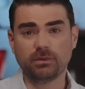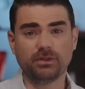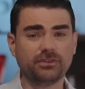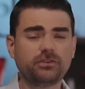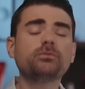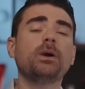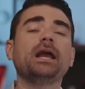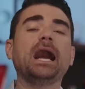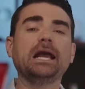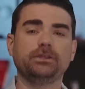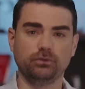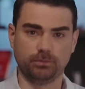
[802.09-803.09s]
Well, this is why
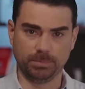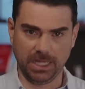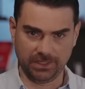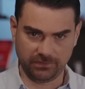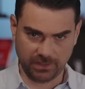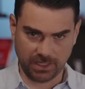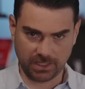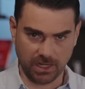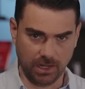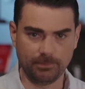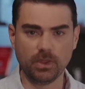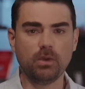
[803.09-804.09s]
I use
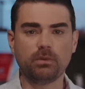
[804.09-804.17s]
Blinds.com.